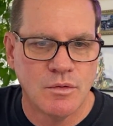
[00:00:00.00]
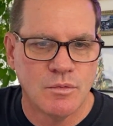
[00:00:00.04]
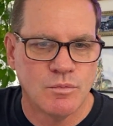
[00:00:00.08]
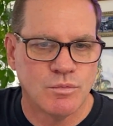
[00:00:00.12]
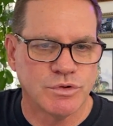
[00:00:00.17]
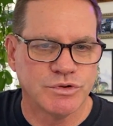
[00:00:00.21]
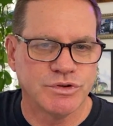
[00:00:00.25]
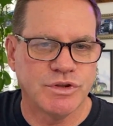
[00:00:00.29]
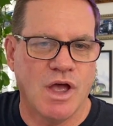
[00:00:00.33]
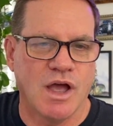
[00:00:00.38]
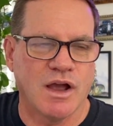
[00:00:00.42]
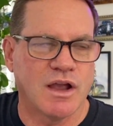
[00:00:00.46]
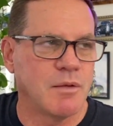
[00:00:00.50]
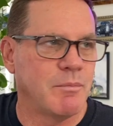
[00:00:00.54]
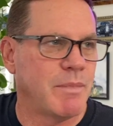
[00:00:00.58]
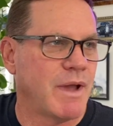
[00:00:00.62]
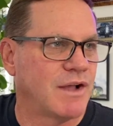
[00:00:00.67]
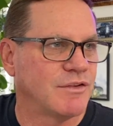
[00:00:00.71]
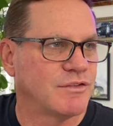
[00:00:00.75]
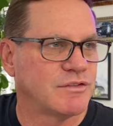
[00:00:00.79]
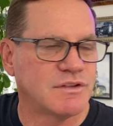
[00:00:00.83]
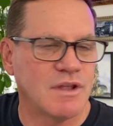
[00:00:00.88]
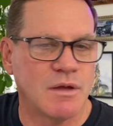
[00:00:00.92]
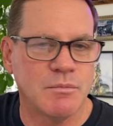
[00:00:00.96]
We'll talk
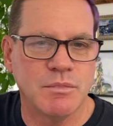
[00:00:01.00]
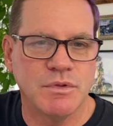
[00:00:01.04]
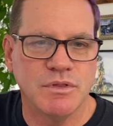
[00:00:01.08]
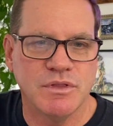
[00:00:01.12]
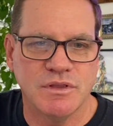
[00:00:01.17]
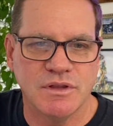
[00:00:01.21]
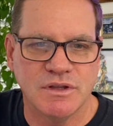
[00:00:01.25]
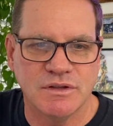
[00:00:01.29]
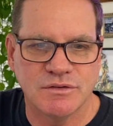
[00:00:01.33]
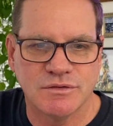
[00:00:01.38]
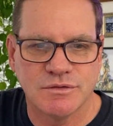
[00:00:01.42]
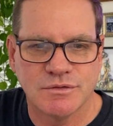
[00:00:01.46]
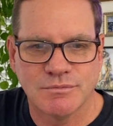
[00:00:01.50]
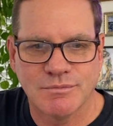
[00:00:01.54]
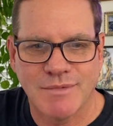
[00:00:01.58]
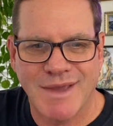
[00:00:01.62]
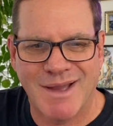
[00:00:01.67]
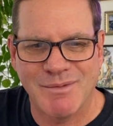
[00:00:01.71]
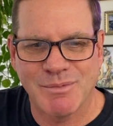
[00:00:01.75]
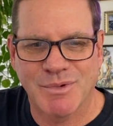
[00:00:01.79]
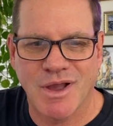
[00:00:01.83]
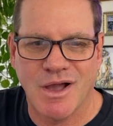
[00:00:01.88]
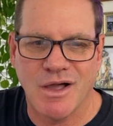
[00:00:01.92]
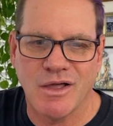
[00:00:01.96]
about some of these.
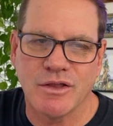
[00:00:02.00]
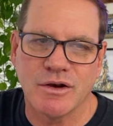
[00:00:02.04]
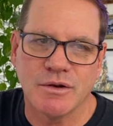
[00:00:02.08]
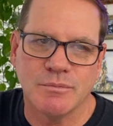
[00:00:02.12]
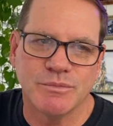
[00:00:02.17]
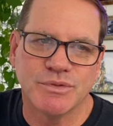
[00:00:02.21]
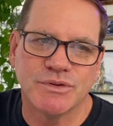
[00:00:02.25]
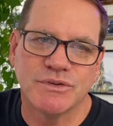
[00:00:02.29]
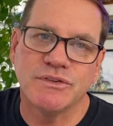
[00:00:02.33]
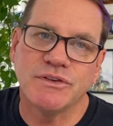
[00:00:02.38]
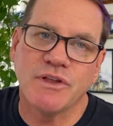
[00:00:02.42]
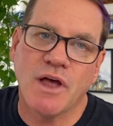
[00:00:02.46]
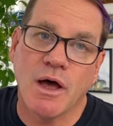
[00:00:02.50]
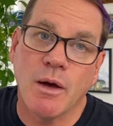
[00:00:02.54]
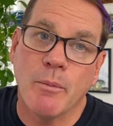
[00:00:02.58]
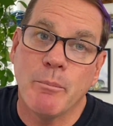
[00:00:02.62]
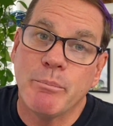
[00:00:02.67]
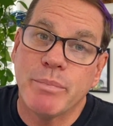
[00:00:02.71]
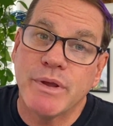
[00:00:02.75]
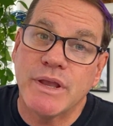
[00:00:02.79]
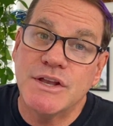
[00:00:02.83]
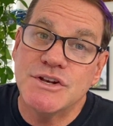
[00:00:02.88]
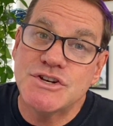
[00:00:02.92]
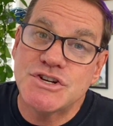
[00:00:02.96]
I'm calling them
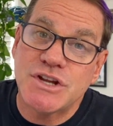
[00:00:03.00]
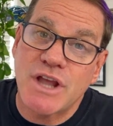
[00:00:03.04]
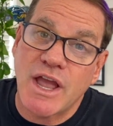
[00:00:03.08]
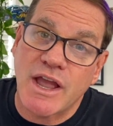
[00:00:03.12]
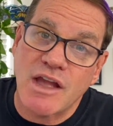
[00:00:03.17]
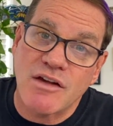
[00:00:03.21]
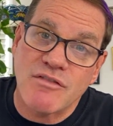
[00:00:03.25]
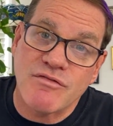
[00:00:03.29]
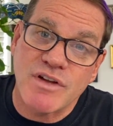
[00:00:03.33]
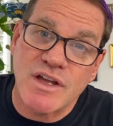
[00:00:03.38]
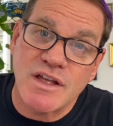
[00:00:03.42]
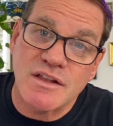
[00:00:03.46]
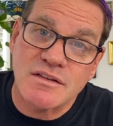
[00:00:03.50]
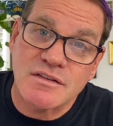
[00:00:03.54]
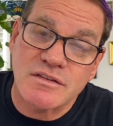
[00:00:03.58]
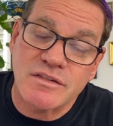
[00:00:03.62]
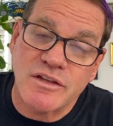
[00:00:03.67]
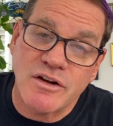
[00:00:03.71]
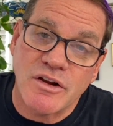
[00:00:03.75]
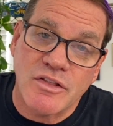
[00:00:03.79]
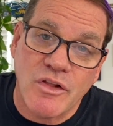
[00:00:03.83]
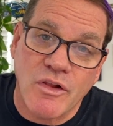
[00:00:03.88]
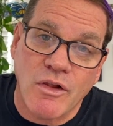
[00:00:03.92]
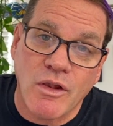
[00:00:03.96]
sub PGA events,
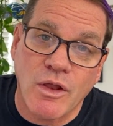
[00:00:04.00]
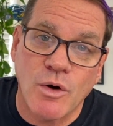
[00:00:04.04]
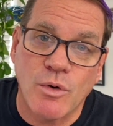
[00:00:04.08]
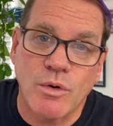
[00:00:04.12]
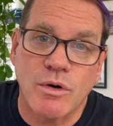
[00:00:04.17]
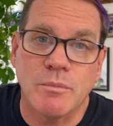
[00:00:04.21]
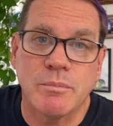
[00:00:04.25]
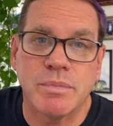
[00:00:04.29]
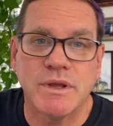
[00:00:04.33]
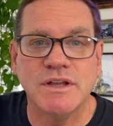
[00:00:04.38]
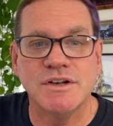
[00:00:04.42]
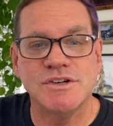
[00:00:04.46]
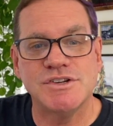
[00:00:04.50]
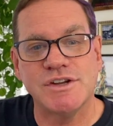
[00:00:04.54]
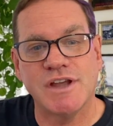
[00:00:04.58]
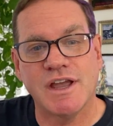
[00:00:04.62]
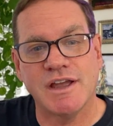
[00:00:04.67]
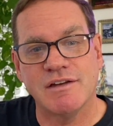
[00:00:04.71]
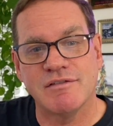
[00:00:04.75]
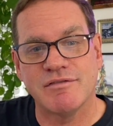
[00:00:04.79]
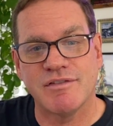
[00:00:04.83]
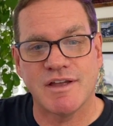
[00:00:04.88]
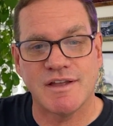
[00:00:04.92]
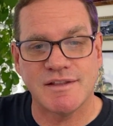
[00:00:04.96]
they're the lower
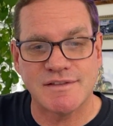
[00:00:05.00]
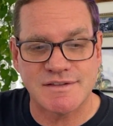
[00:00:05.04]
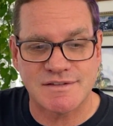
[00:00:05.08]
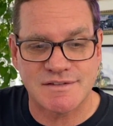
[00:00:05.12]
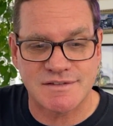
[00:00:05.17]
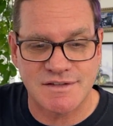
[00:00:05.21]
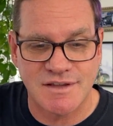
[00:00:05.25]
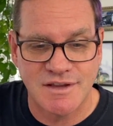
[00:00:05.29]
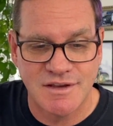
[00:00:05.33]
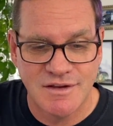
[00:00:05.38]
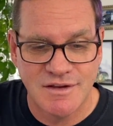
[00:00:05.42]
PGA events.